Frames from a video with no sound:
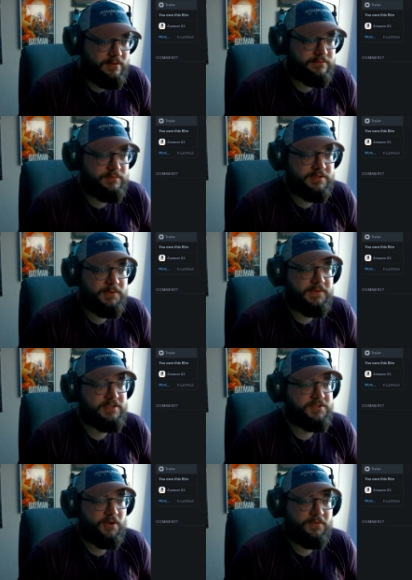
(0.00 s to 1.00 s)
This movie is
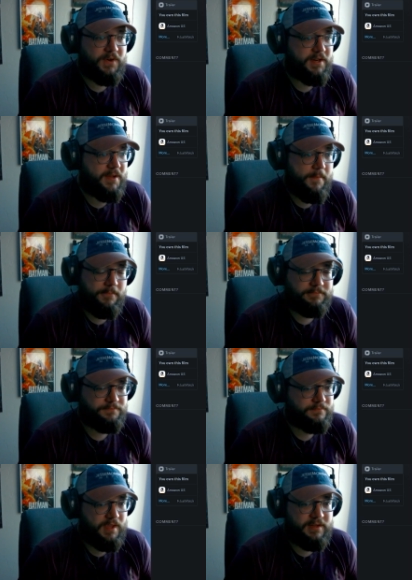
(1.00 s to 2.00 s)
so funny
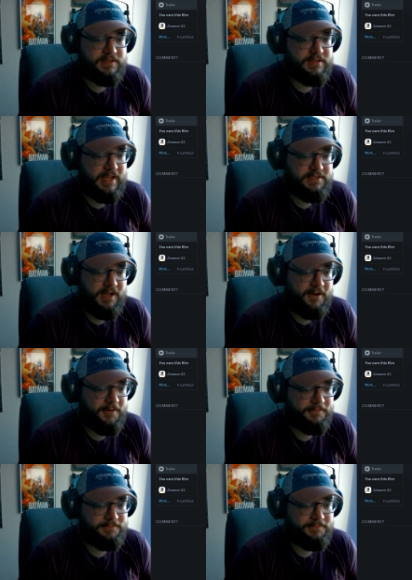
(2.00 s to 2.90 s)
in its satire